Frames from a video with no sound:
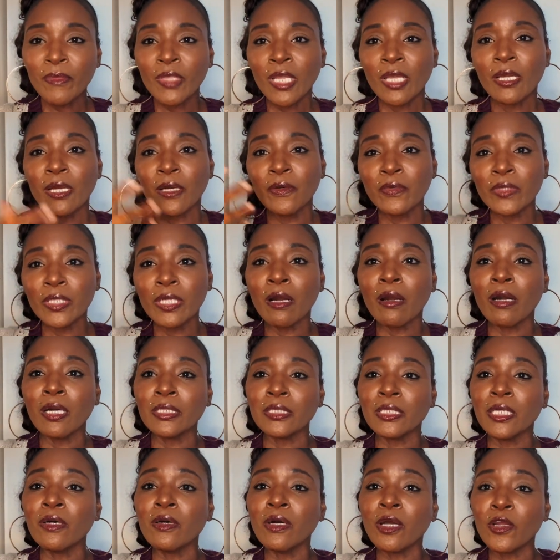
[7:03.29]
And we all
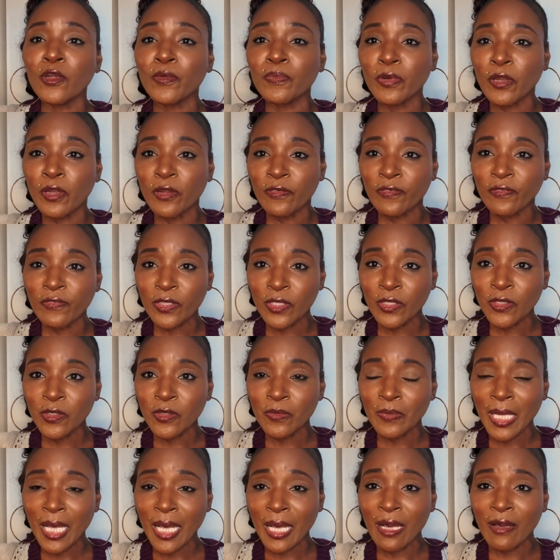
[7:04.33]
know her perfume
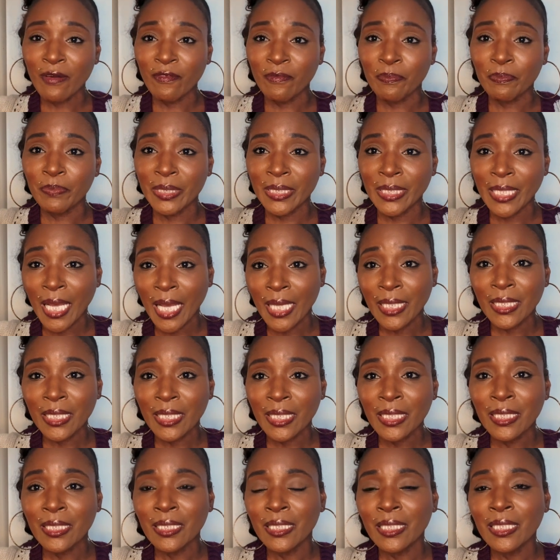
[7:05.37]
have banana
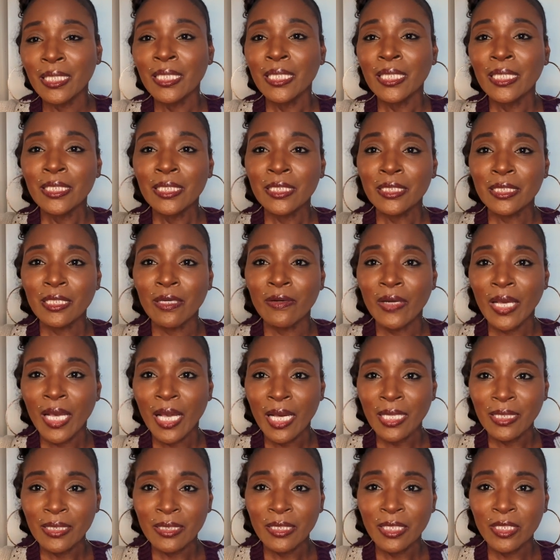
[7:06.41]
in it. So
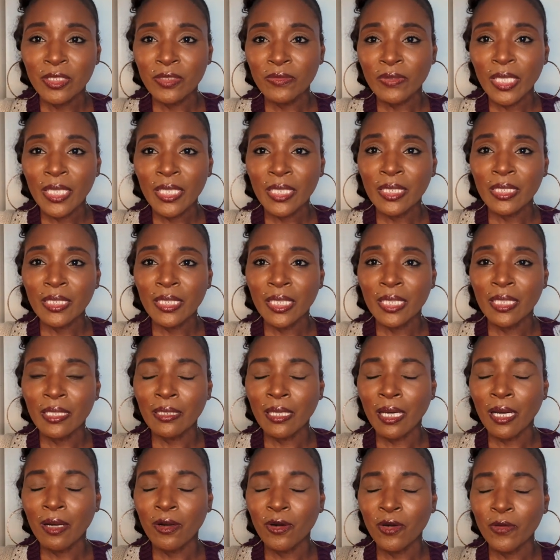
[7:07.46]
Allie the Great, and
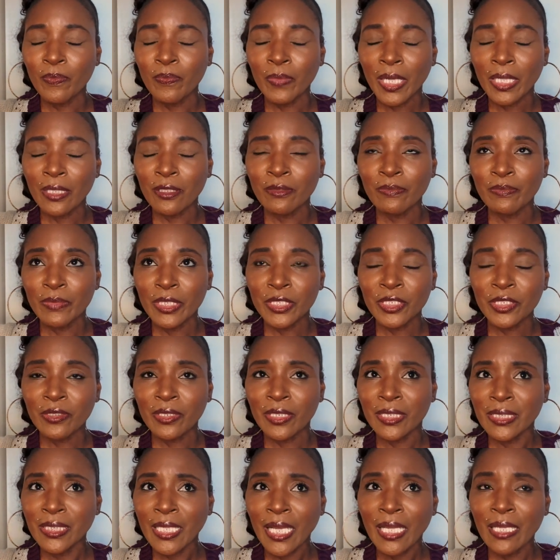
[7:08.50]
I hope I don't butcher the
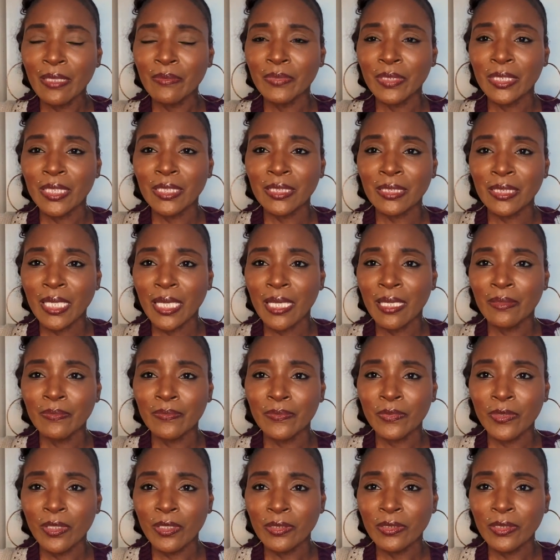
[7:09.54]
name, but it's
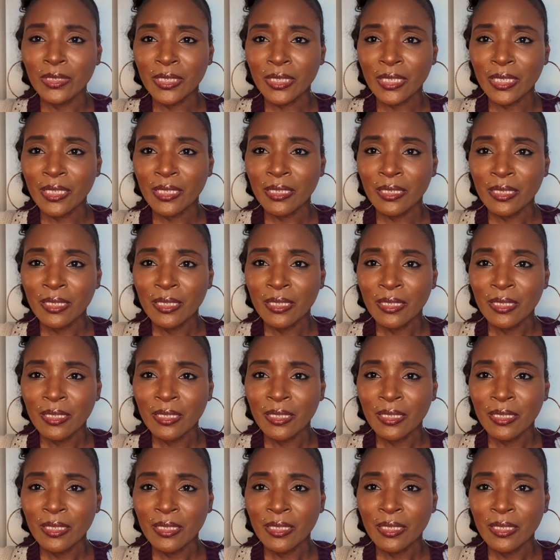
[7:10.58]
Ambrosia.